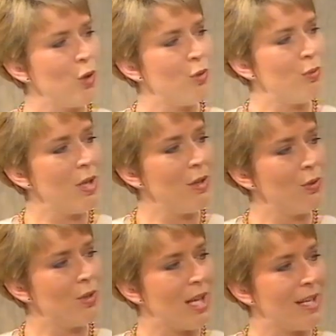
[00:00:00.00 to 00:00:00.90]

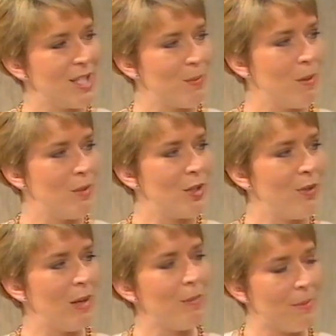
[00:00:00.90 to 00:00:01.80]
your darkest moments you
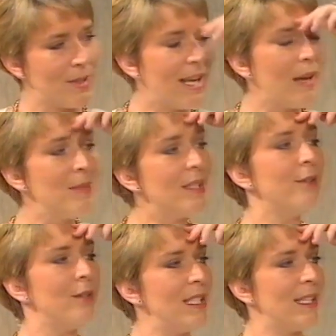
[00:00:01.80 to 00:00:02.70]
think perhaps I am
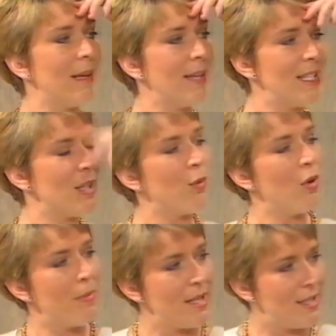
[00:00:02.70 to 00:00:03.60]
deluded and I'm getting the
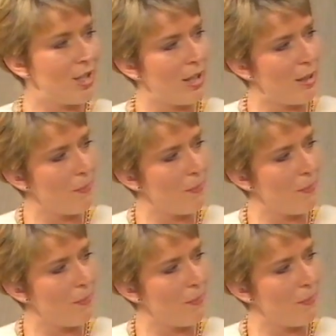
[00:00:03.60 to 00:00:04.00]
wrong message here?